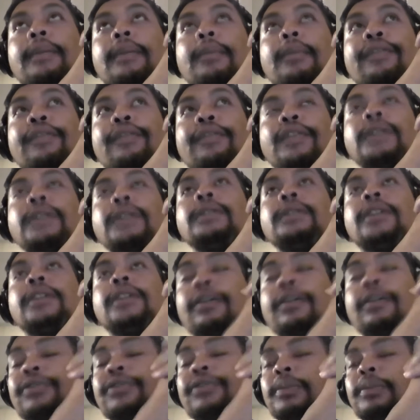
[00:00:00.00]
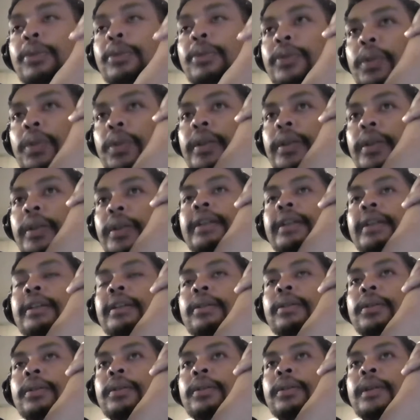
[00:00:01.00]
feel comfortable talking,
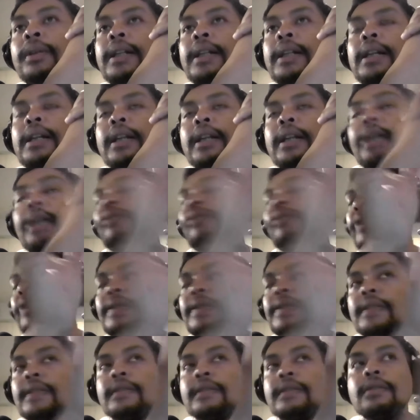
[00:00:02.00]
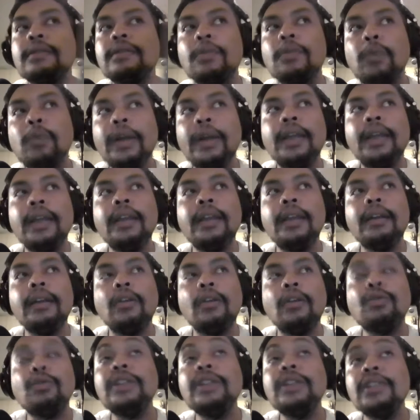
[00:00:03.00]
or like, for instance, the way
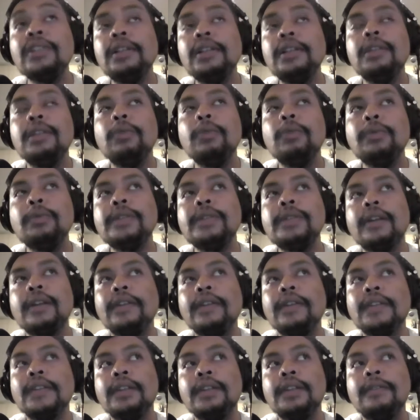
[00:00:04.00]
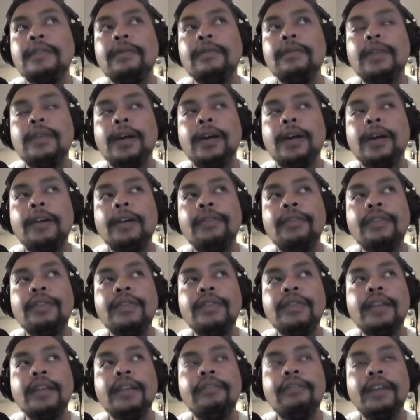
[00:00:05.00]
originally when we started
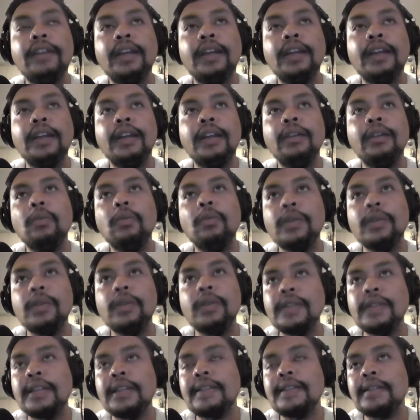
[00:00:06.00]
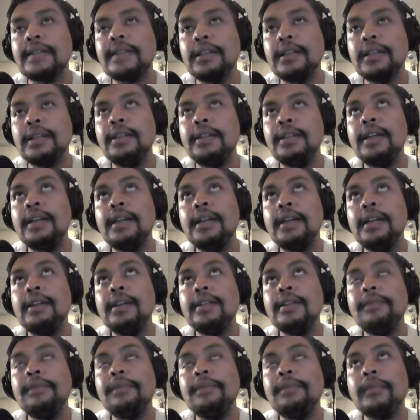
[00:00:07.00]
VVFA wasn't necessarily
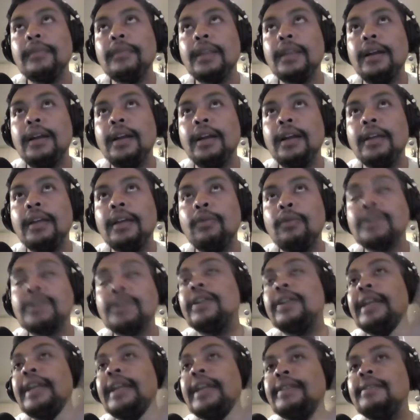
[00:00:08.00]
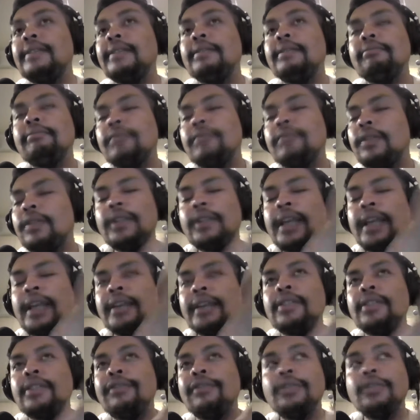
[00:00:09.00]
was connected to
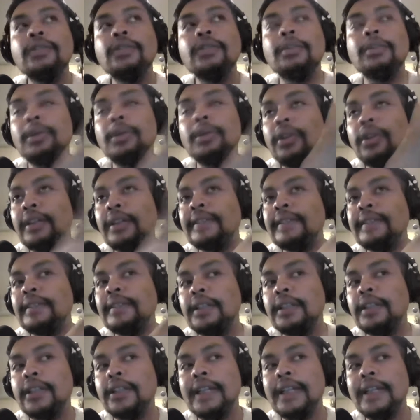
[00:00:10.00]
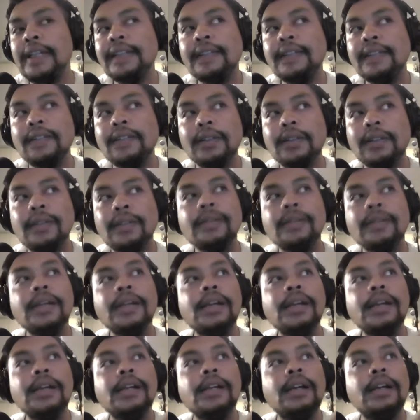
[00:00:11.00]
idea of future, but not necessarily connected to
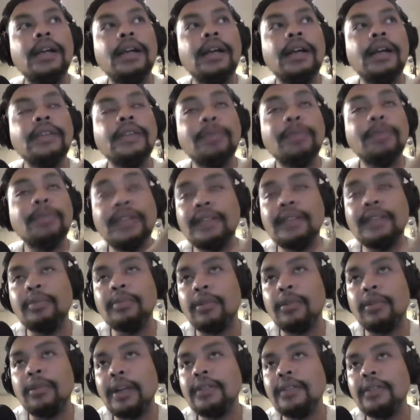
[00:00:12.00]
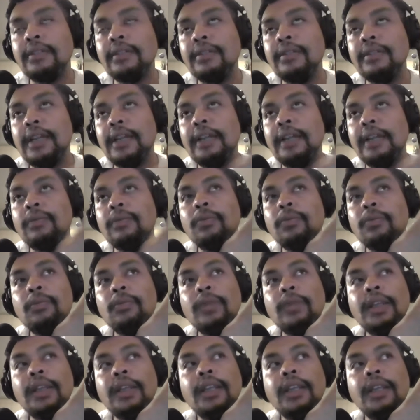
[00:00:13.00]
space exploration. And
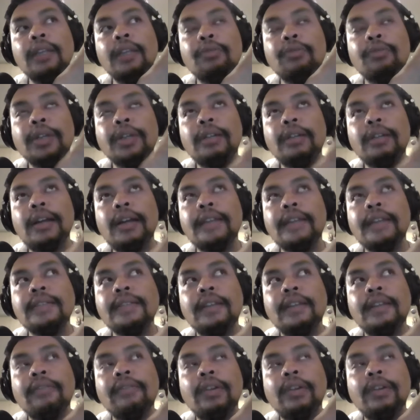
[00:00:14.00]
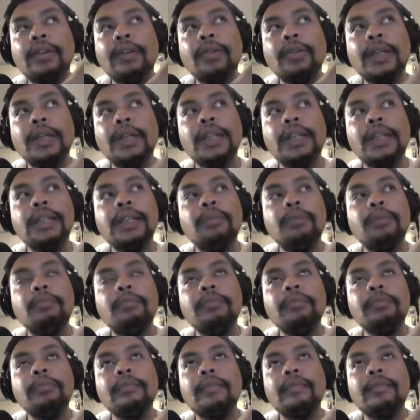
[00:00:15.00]
we realized that very quickly
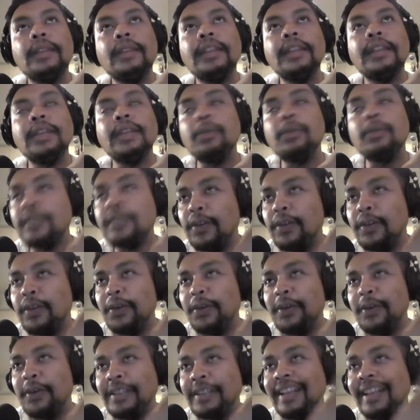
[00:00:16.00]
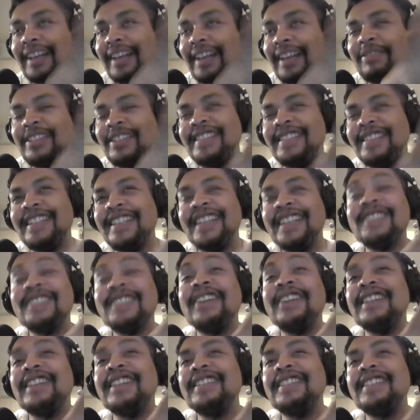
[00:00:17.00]
there was no, in that particular case,
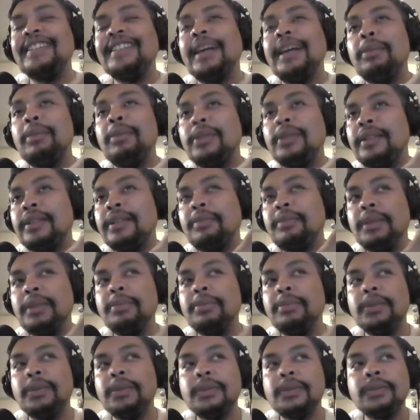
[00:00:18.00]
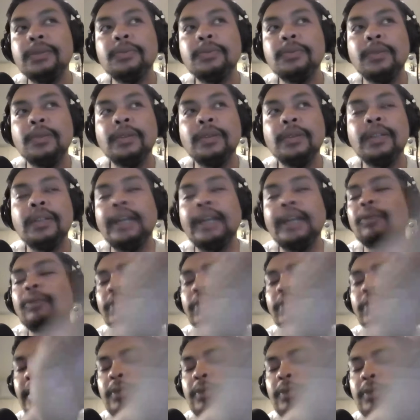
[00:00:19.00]
no accident happening. People were like,
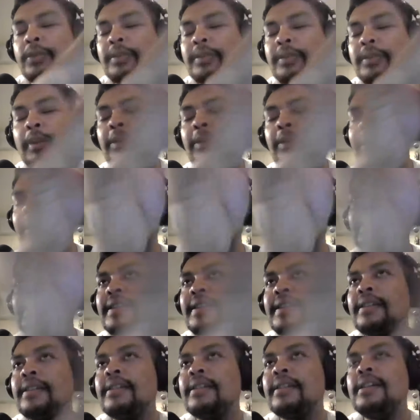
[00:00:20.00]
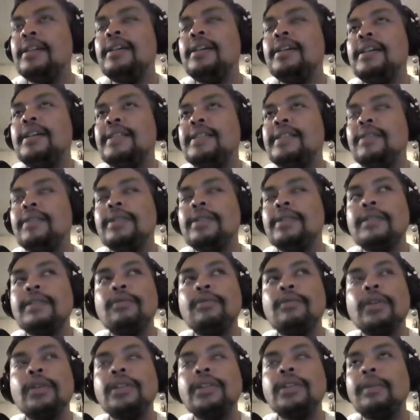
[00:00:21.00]
it was a public facing series of
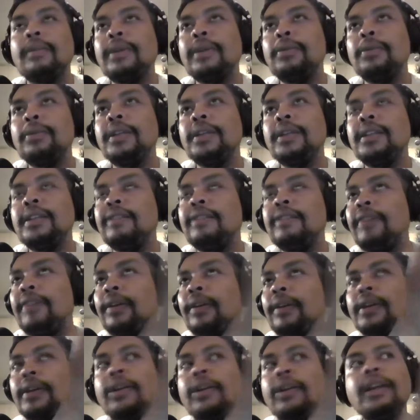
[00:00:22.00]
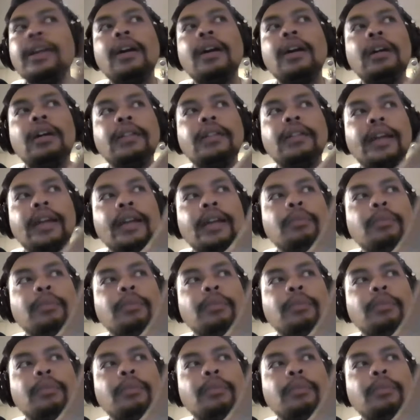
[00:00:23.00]
workshops that we did very early on, and